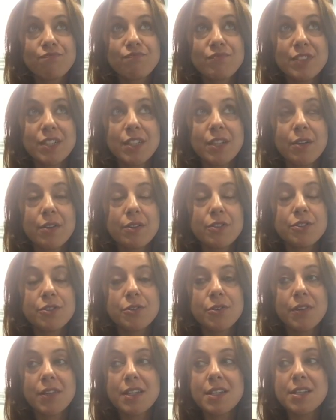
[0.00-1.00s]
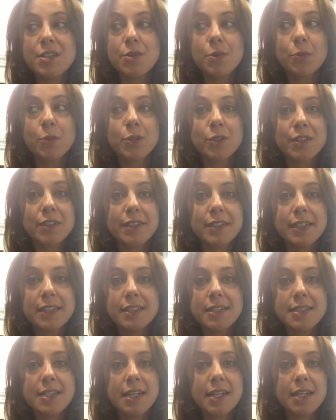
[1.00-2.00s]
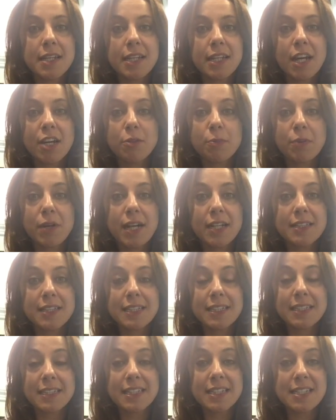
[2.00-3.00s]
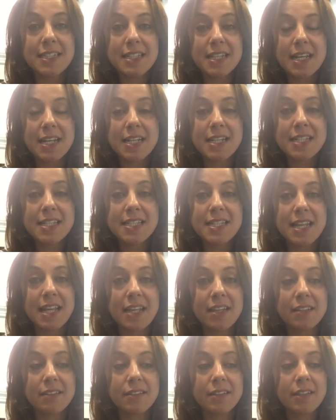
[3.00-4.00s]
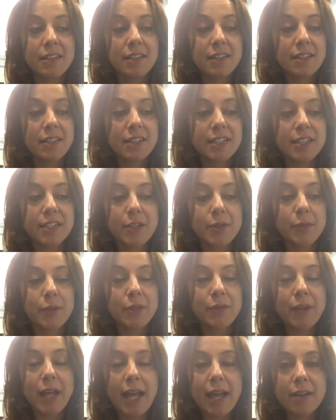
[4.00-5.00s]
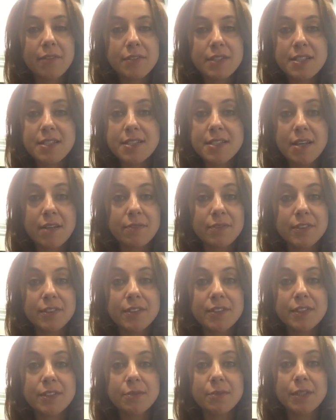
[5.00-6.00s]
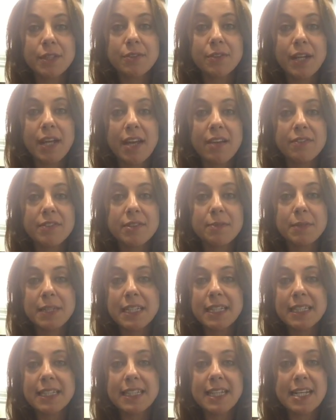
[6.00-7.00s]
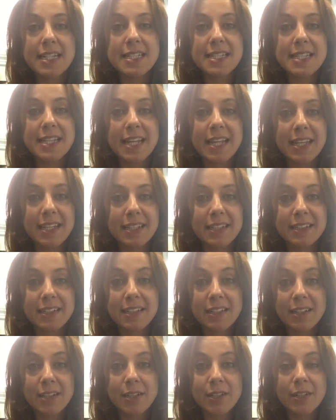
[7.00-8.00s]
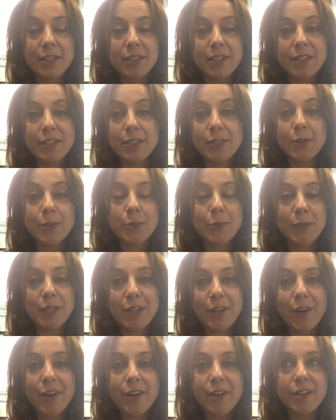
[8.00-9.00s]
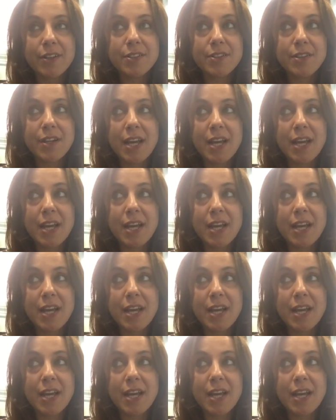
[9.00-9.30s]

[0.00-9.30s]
the truth is the world needs it, and chiropractic needs us. And You know, we don't have to suffer and we don't have to be less than who we are,